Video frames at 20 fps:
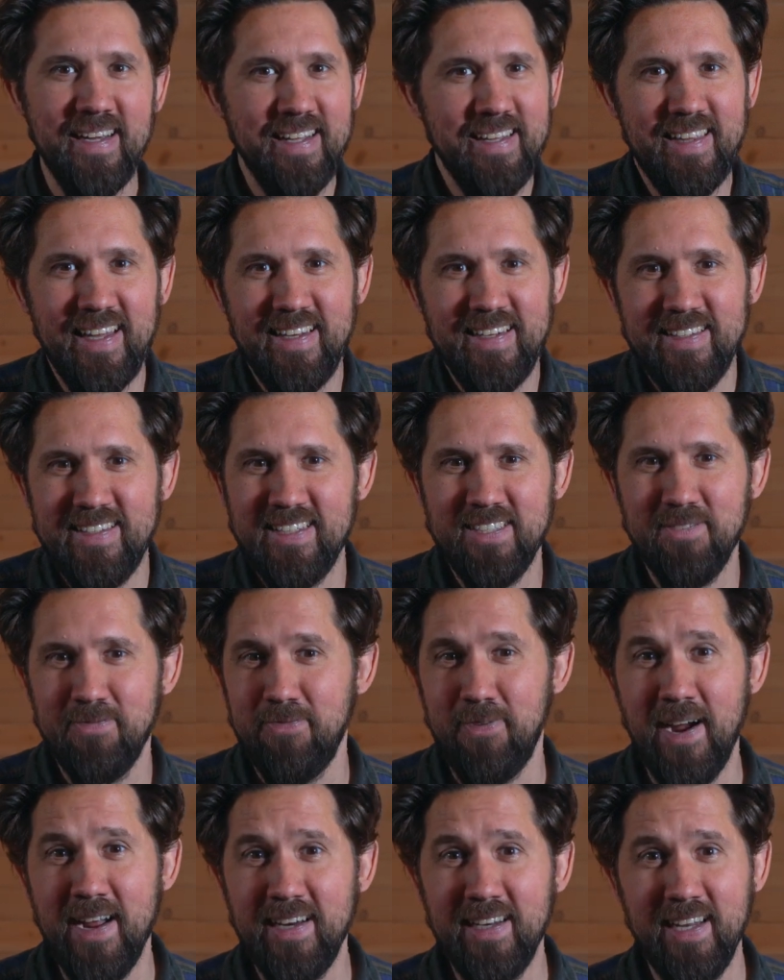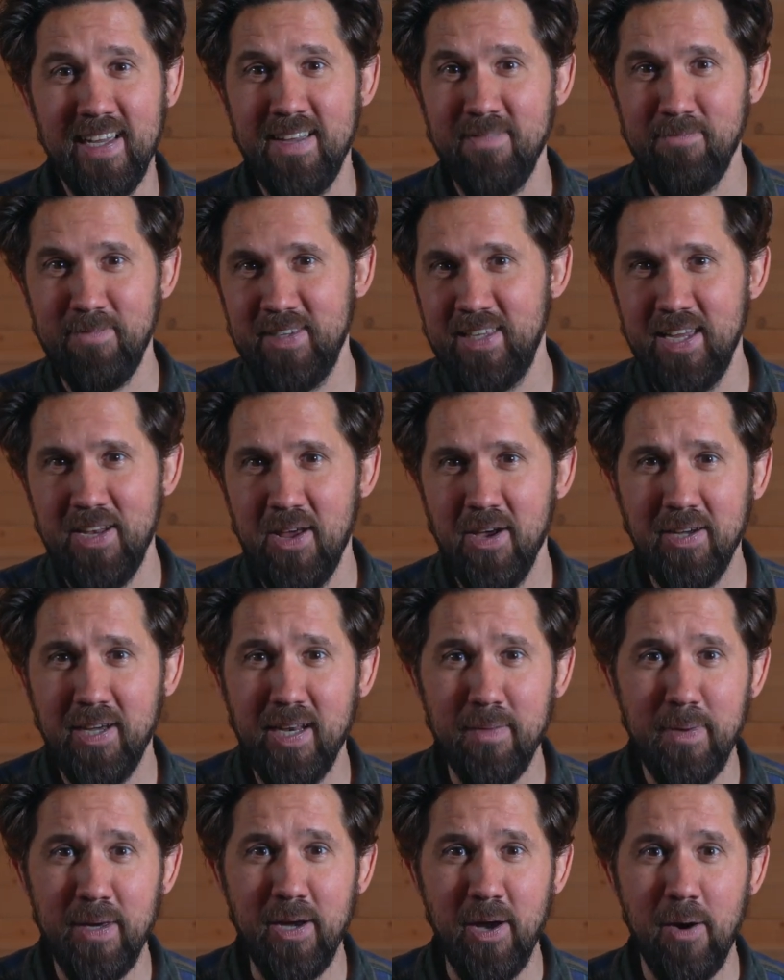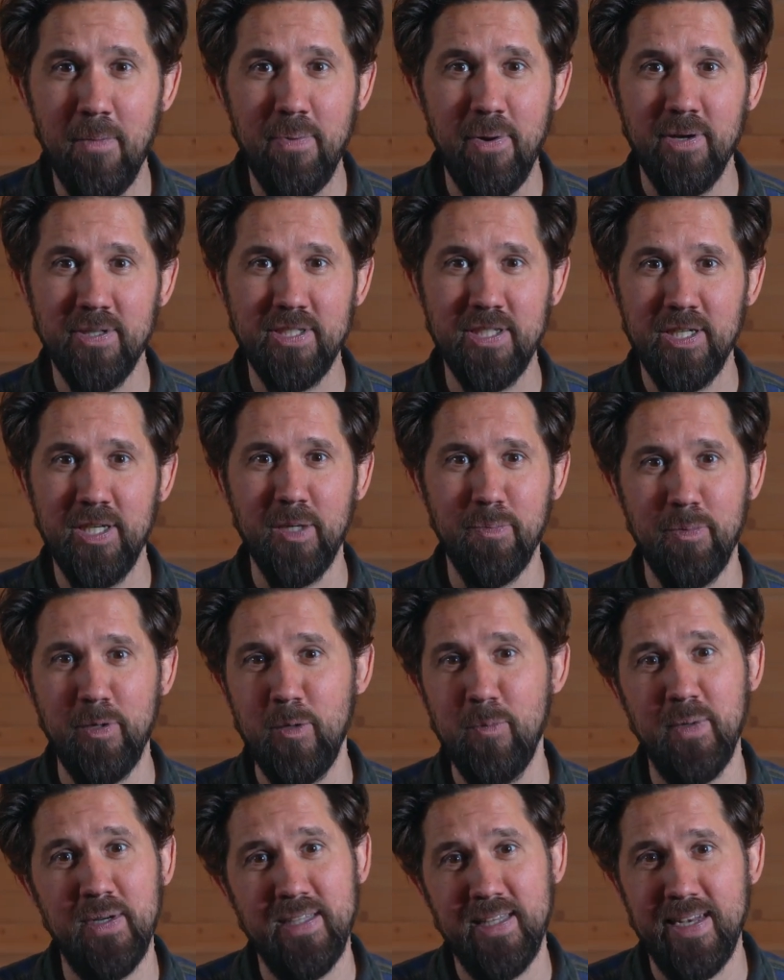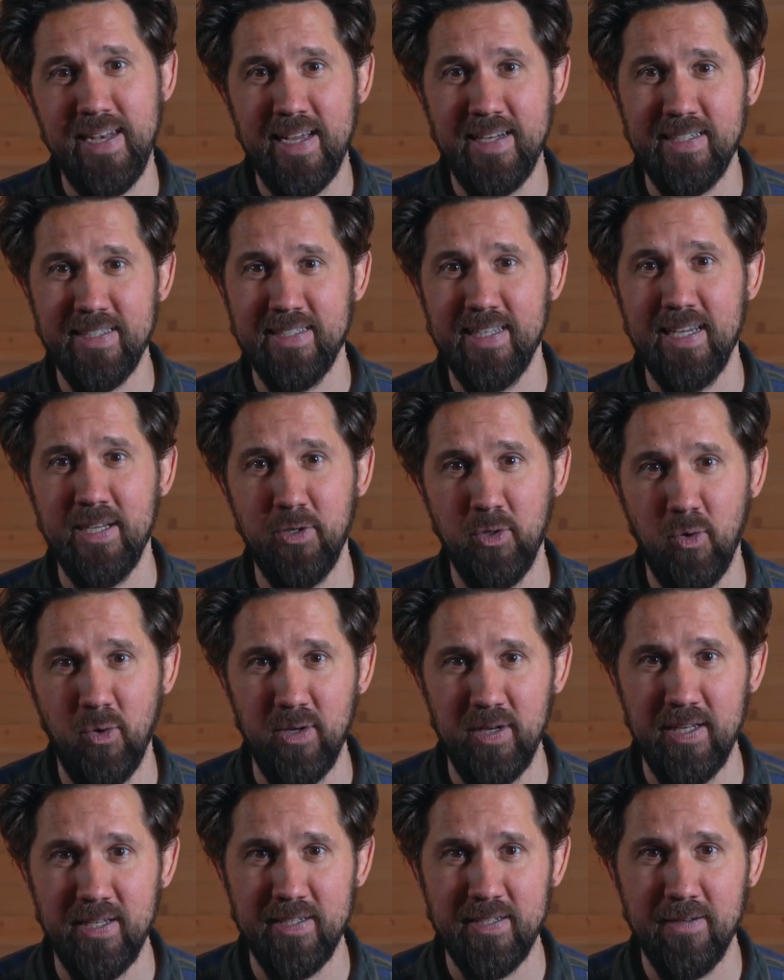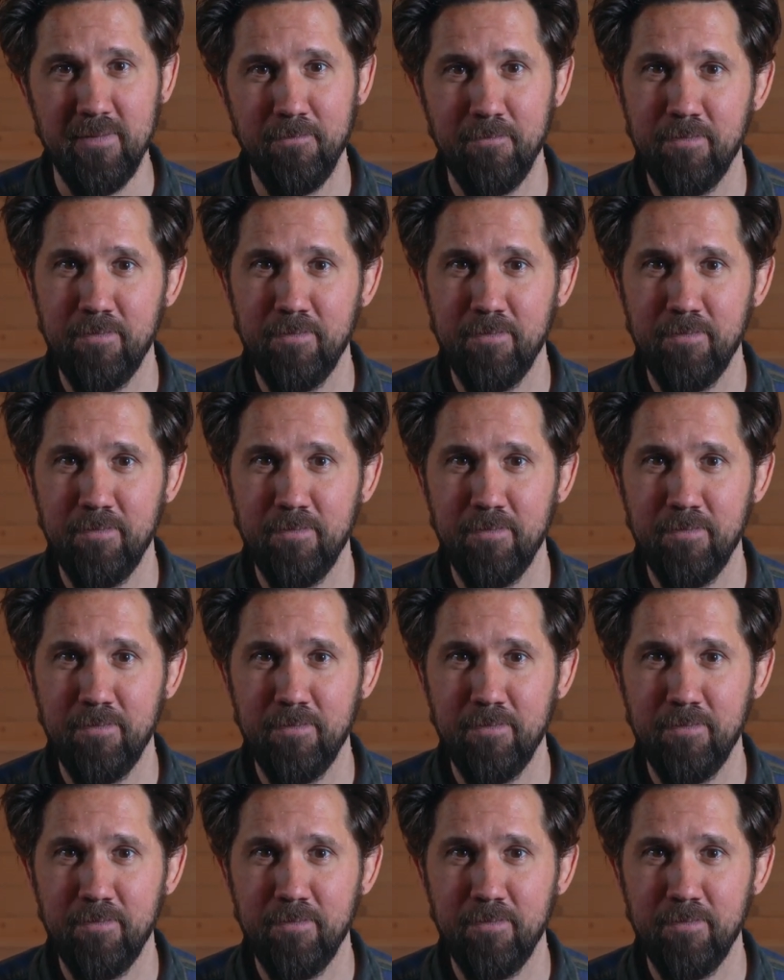then just frankly, you're not going to be composting your poop in the Nature's Head toilet.